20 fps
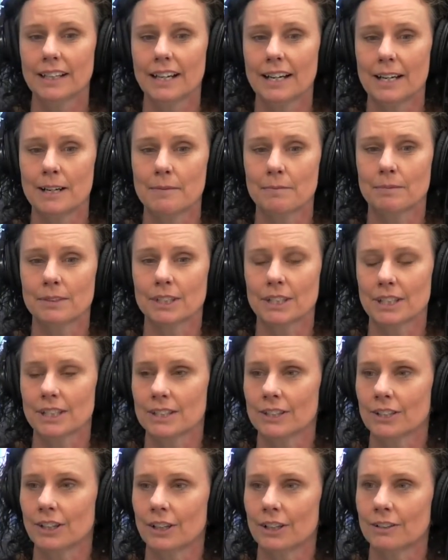um, to
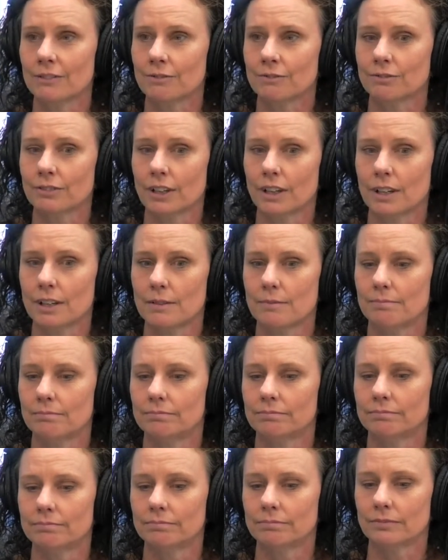start
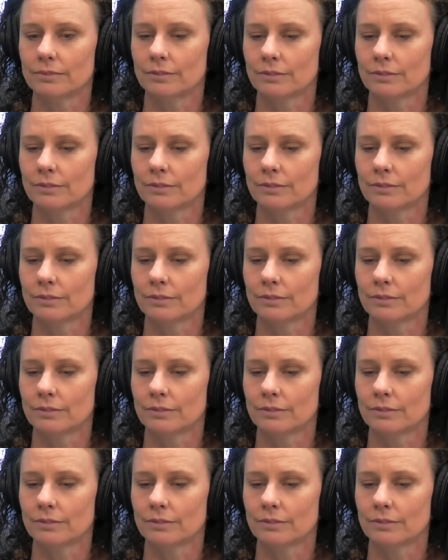from